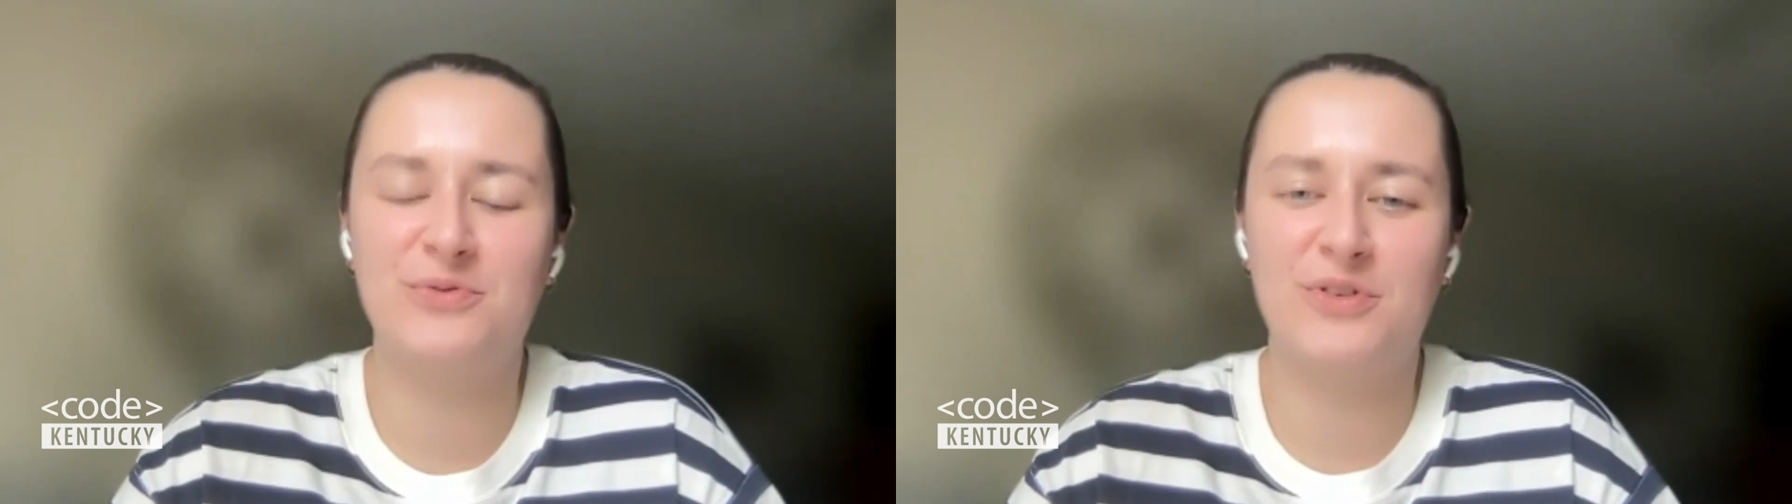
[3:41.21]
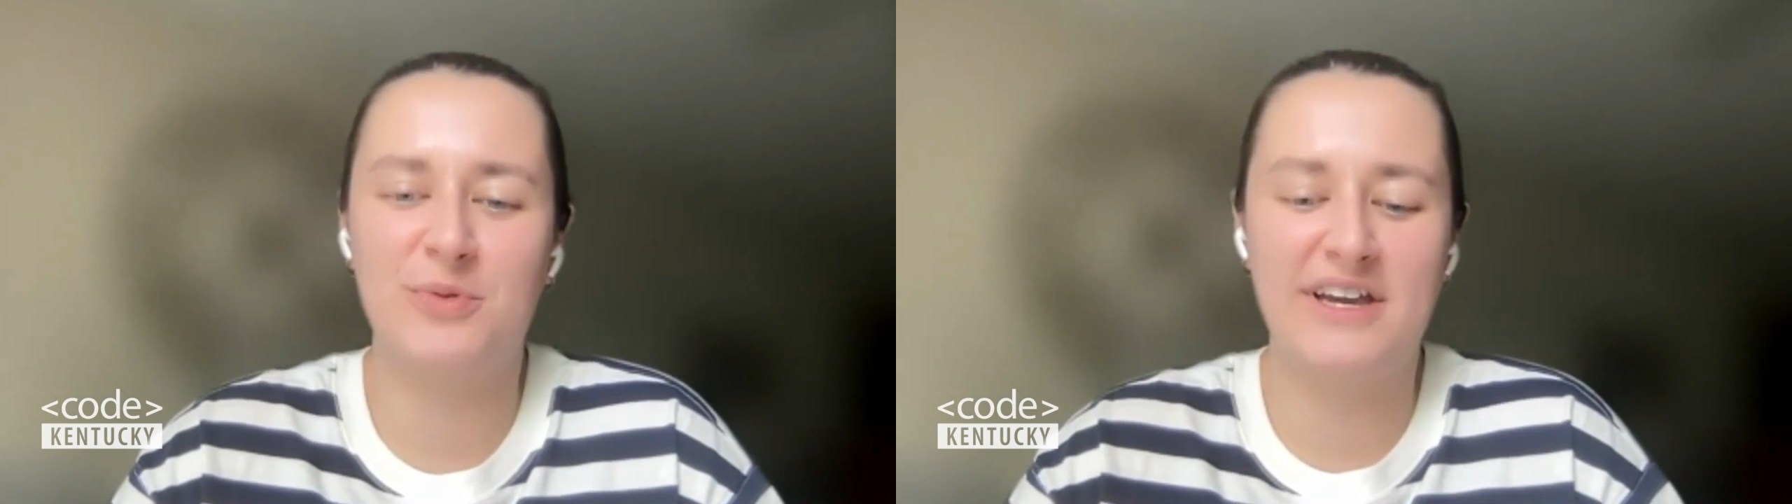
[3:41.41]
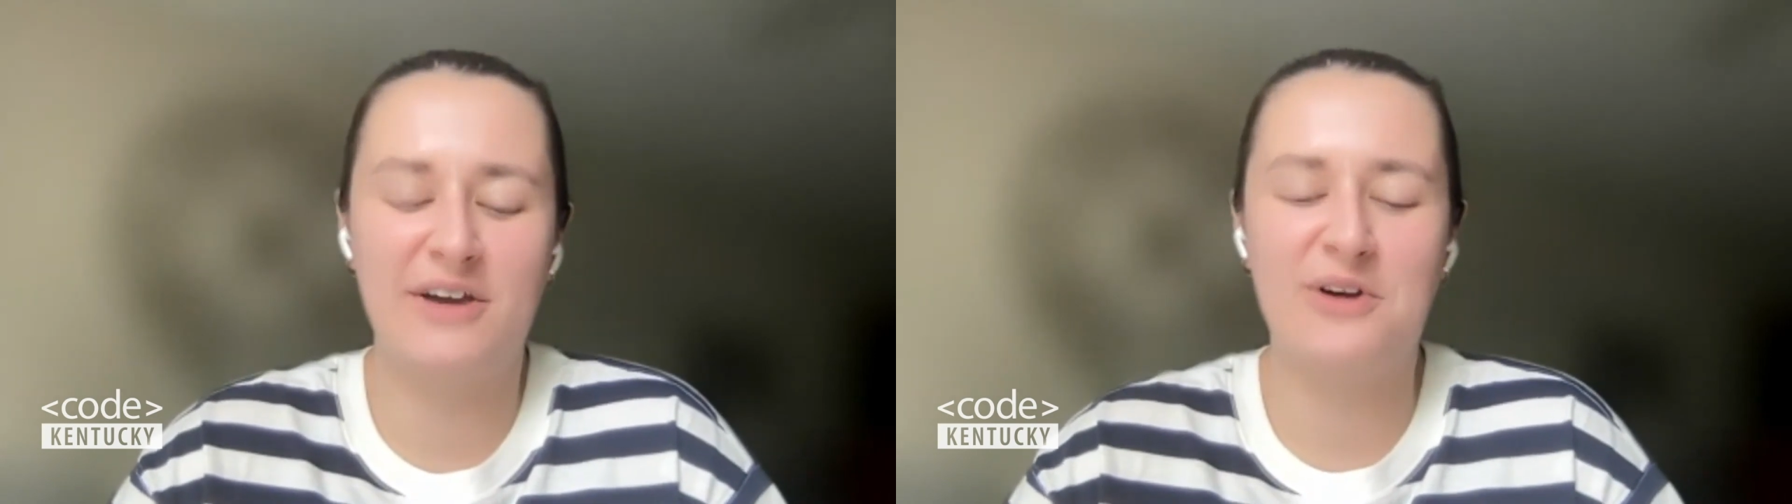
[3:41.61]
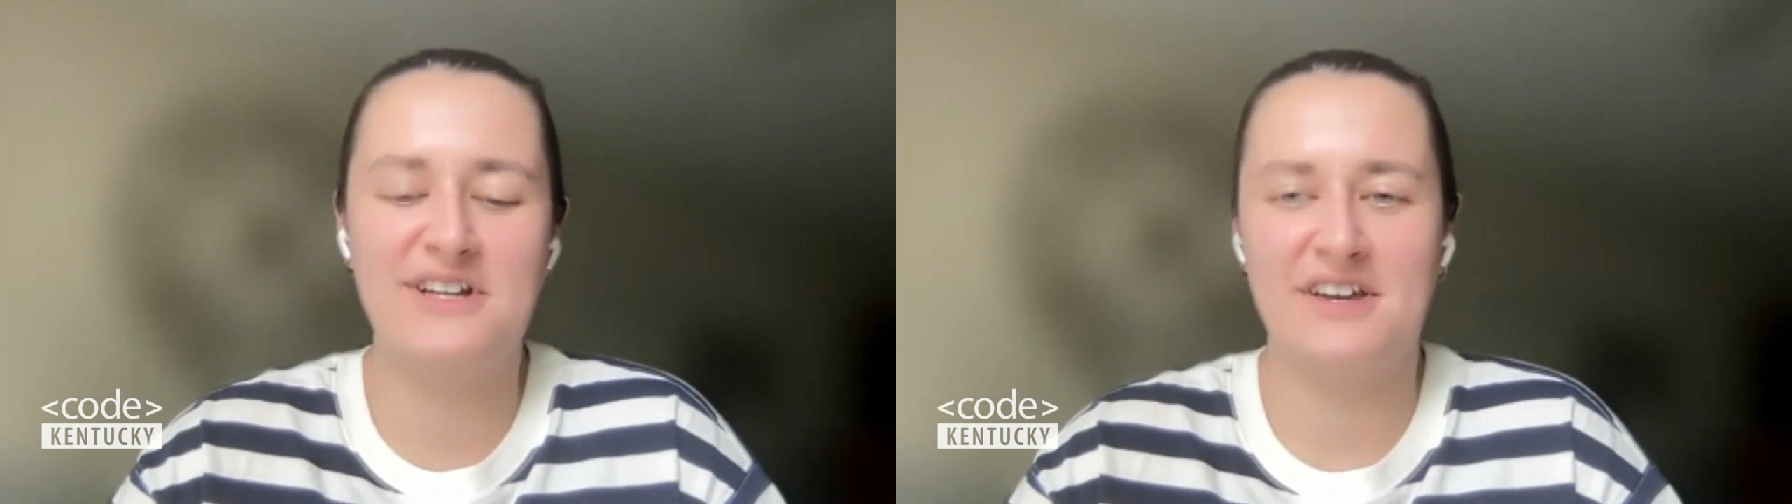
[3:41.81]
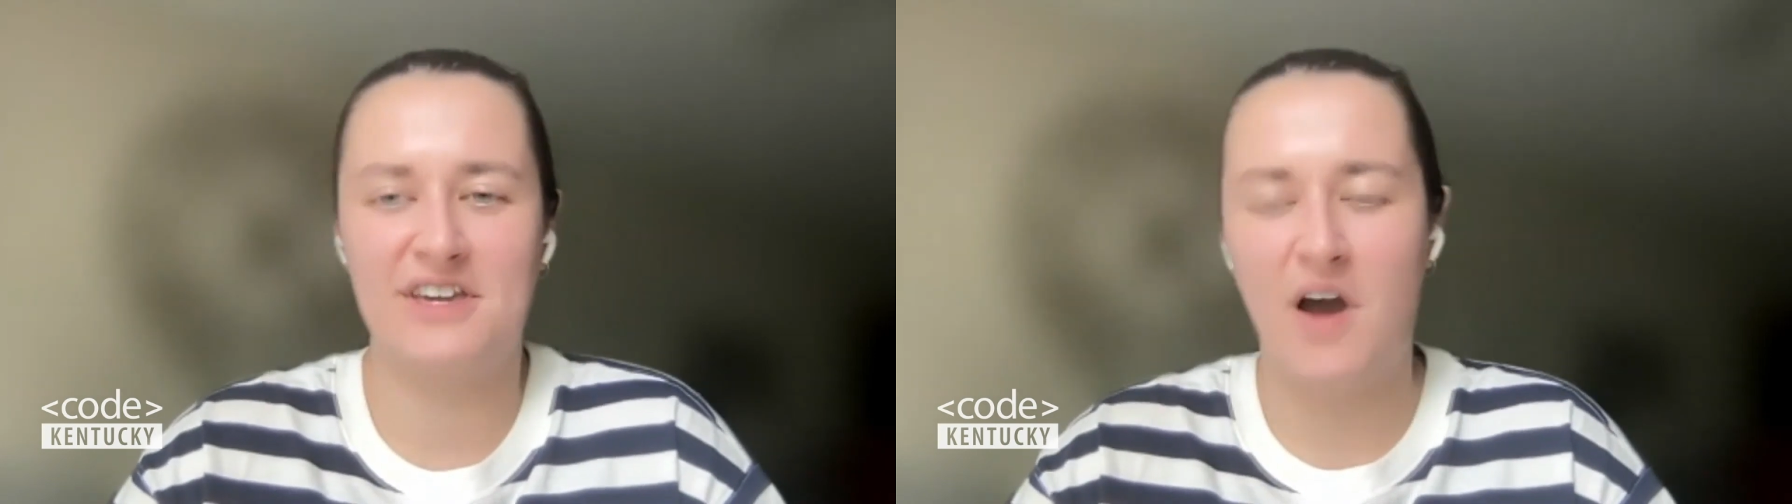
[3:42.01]
the way Code
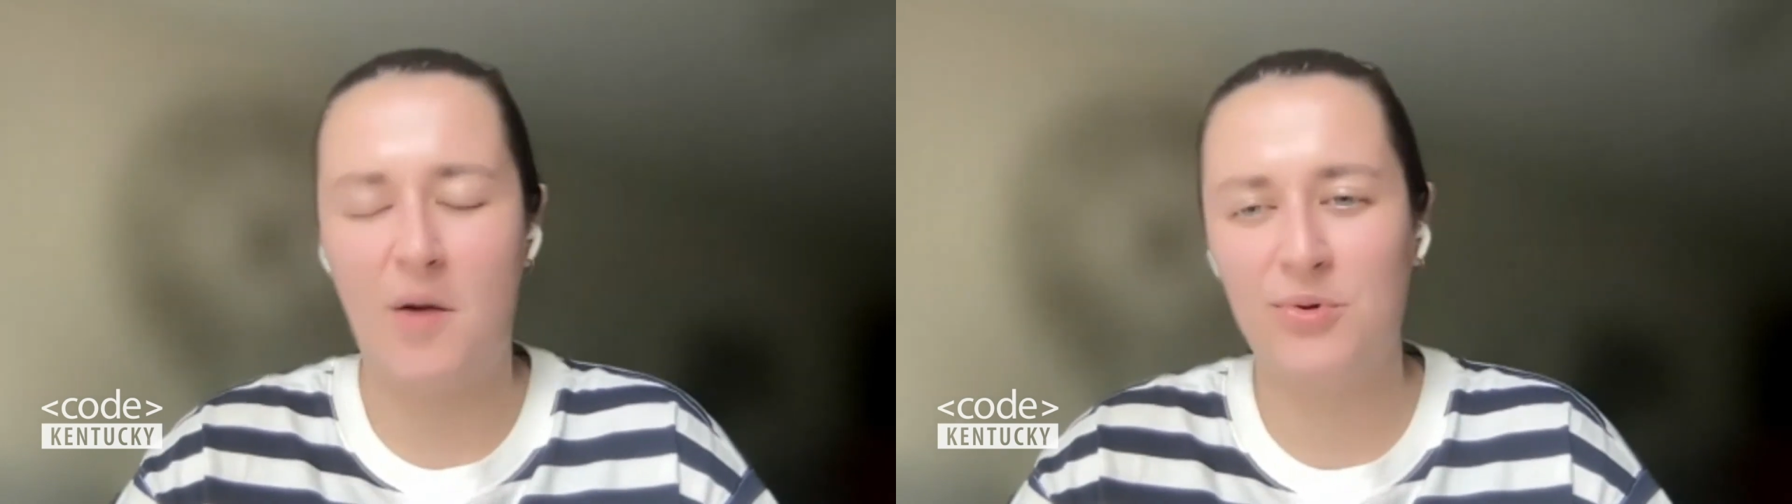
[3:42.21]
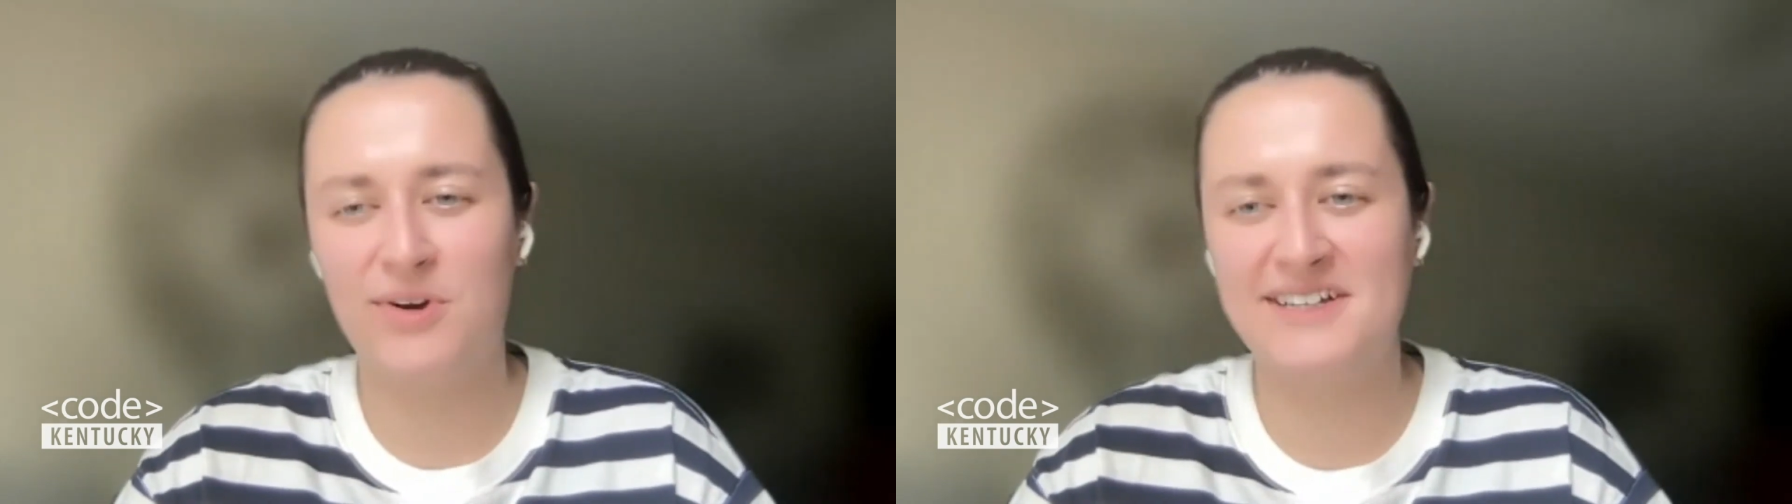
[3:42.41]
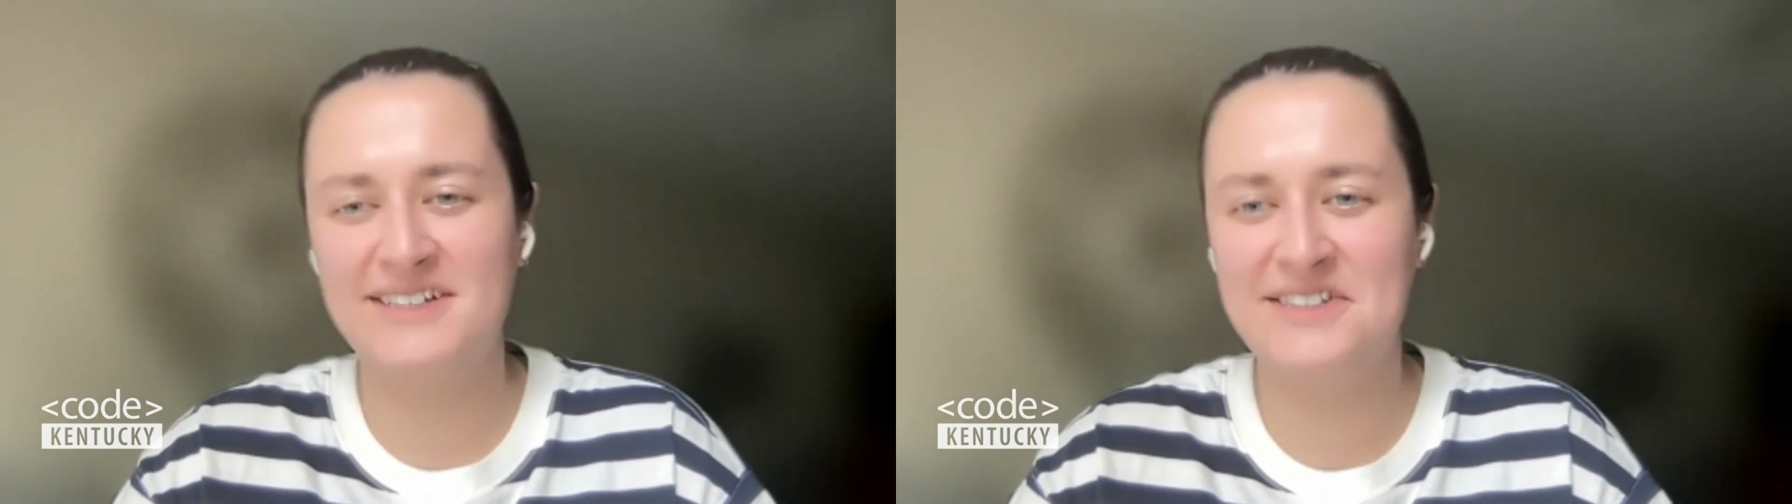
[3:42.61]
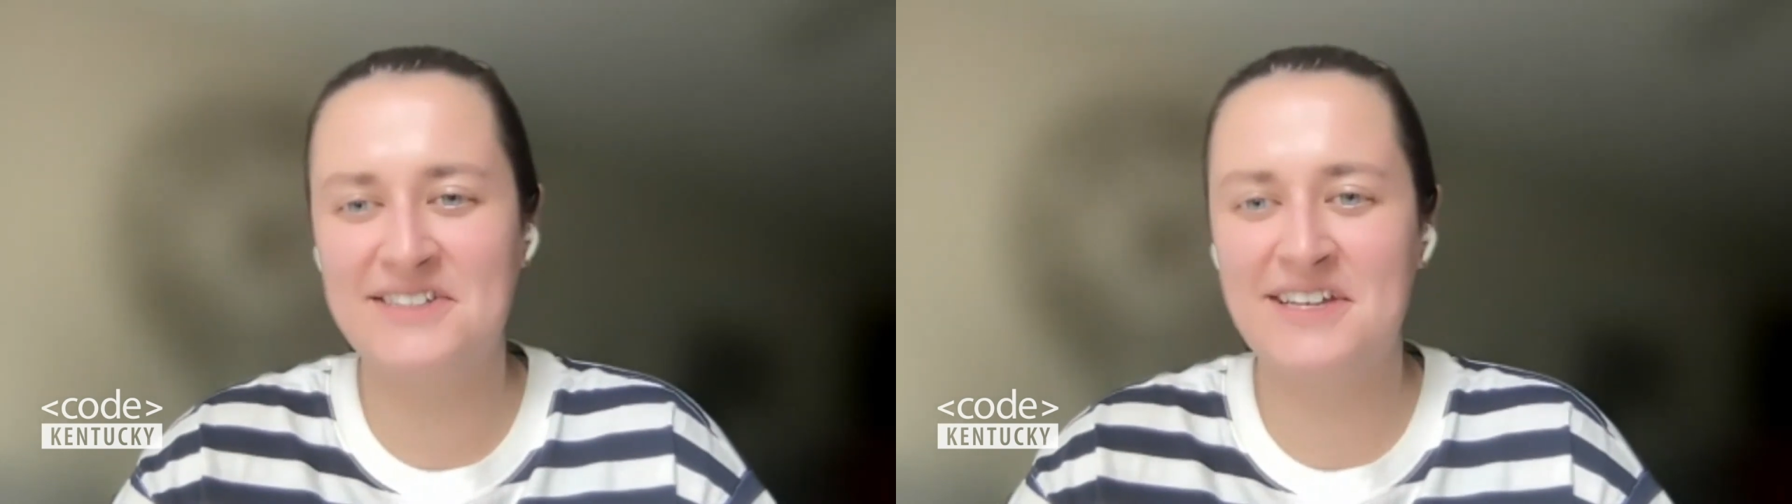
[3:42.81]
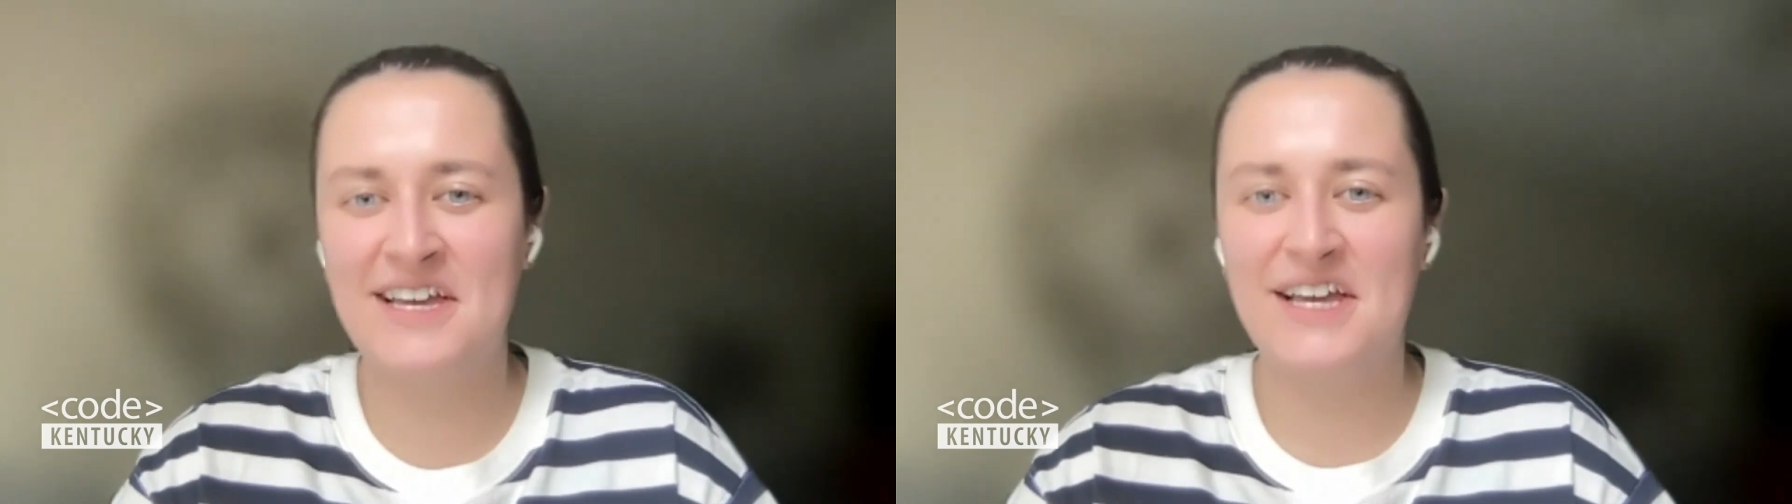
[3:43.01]
Kentucky operates